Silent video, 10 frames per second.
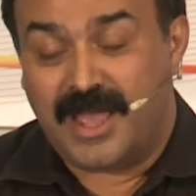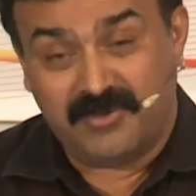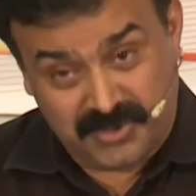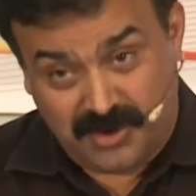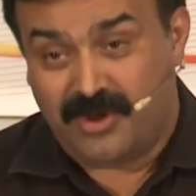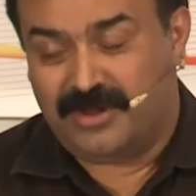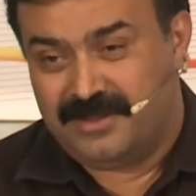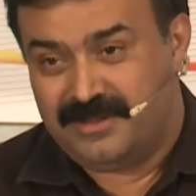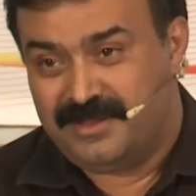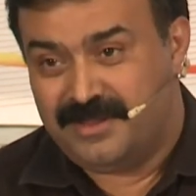I was
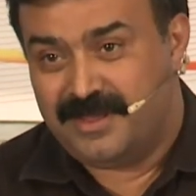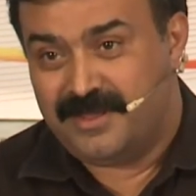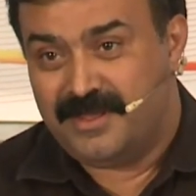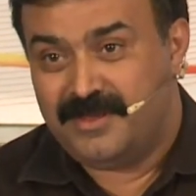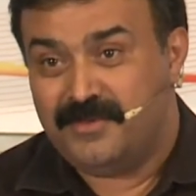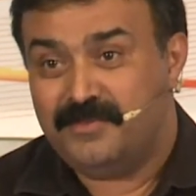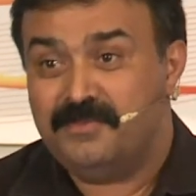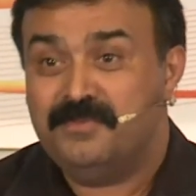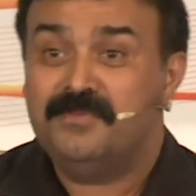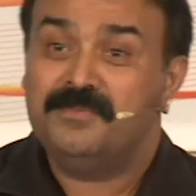wrong.
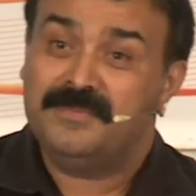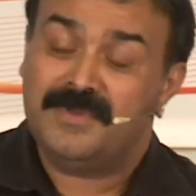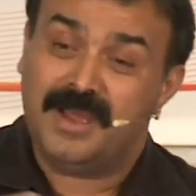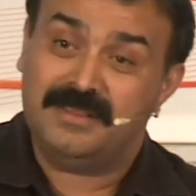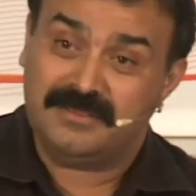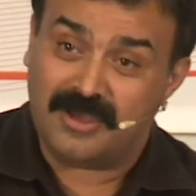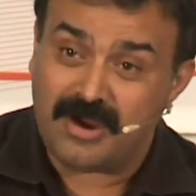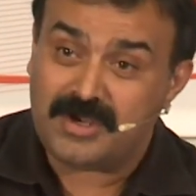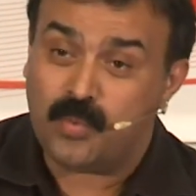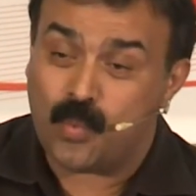I
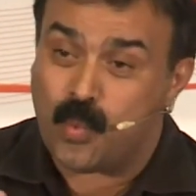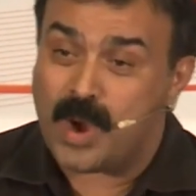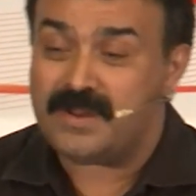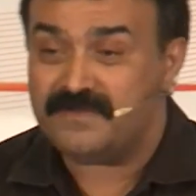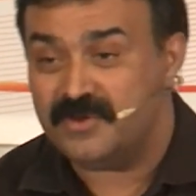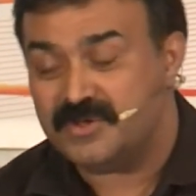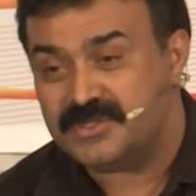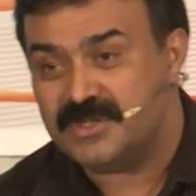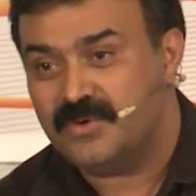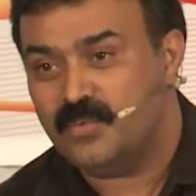thought one of
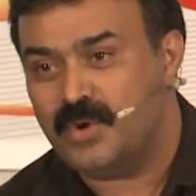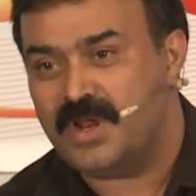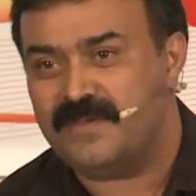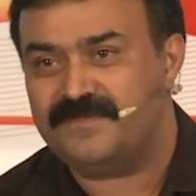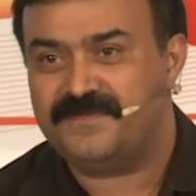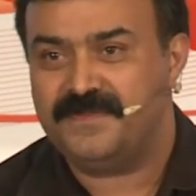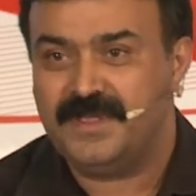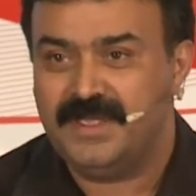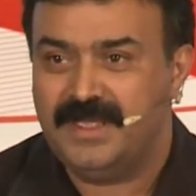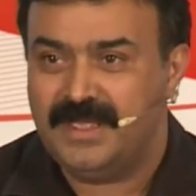those would have
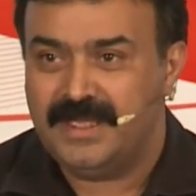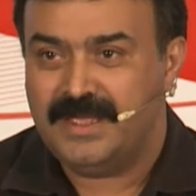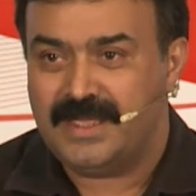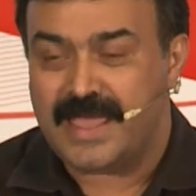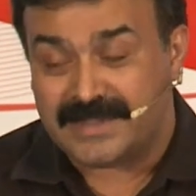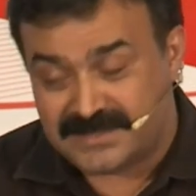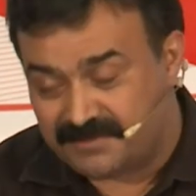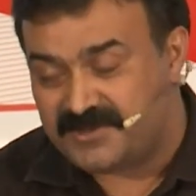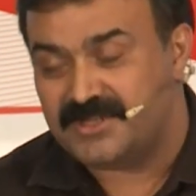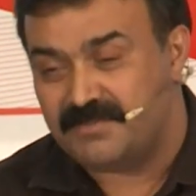
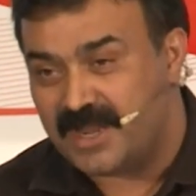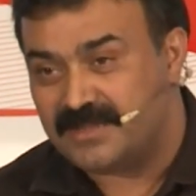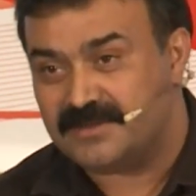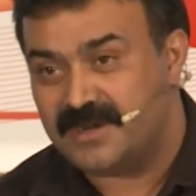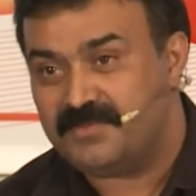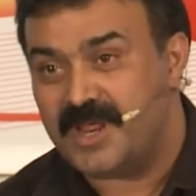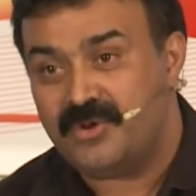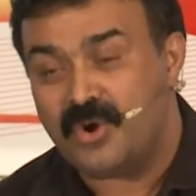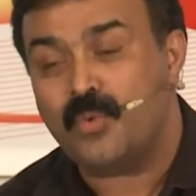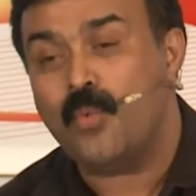accepted the manuscript,
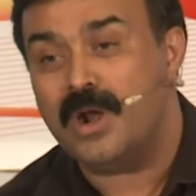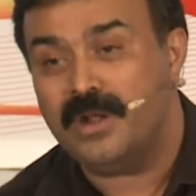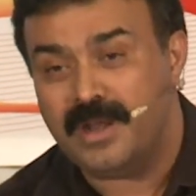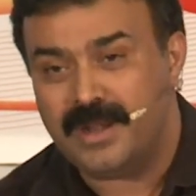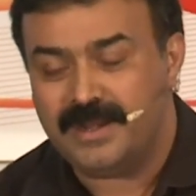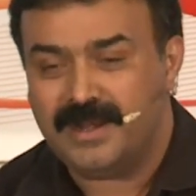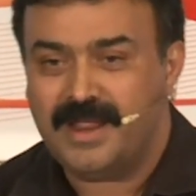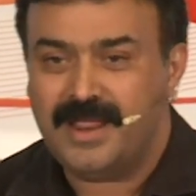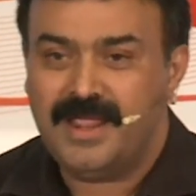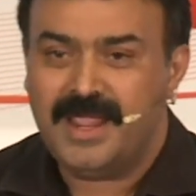and not one did.
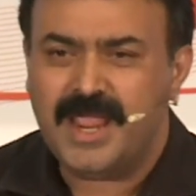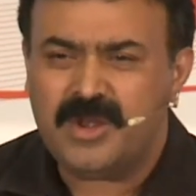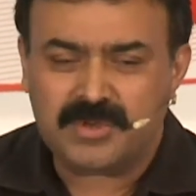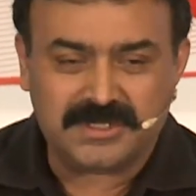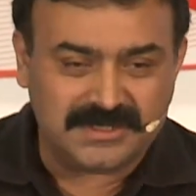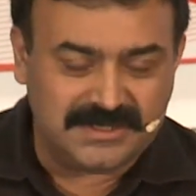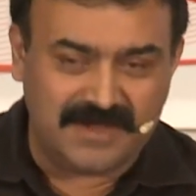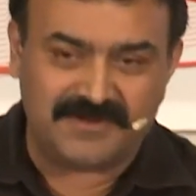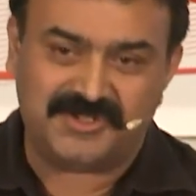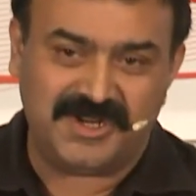It was
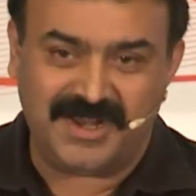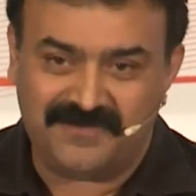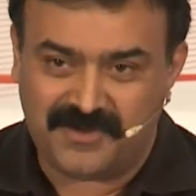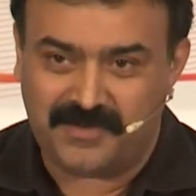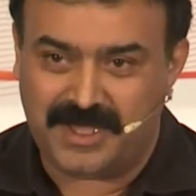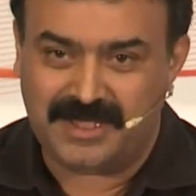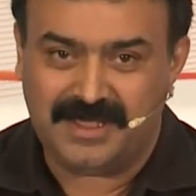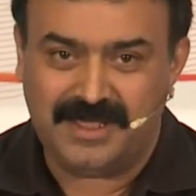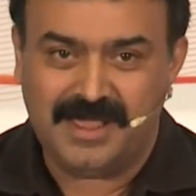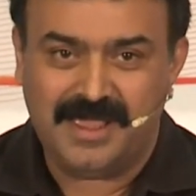devastating for me.
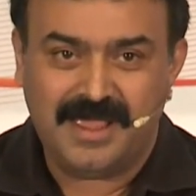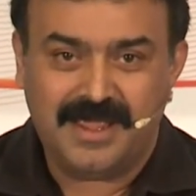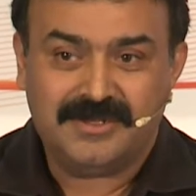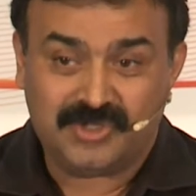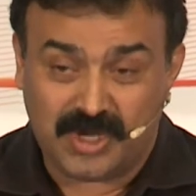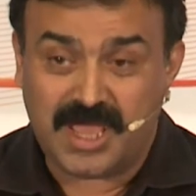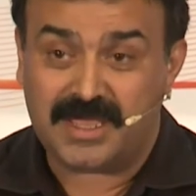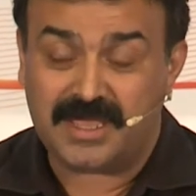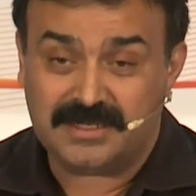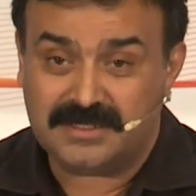Today
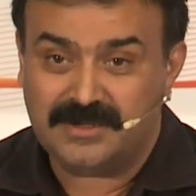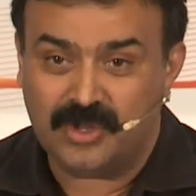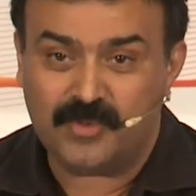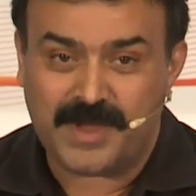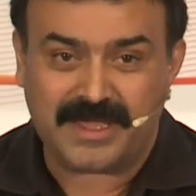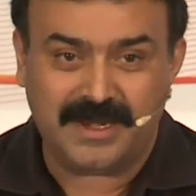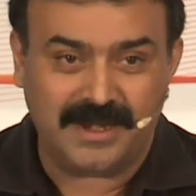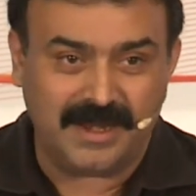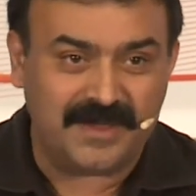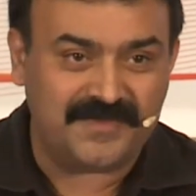I can look back
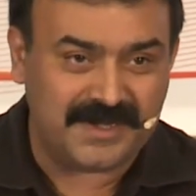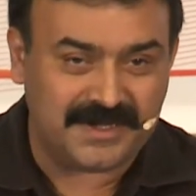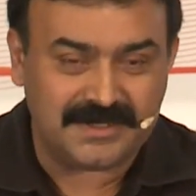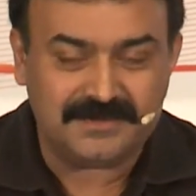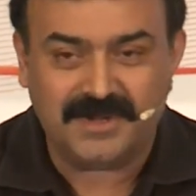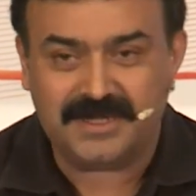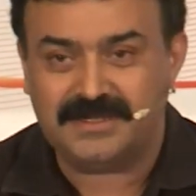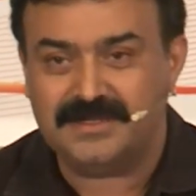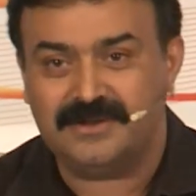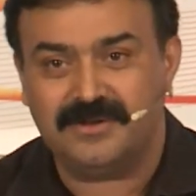and laugh at it, but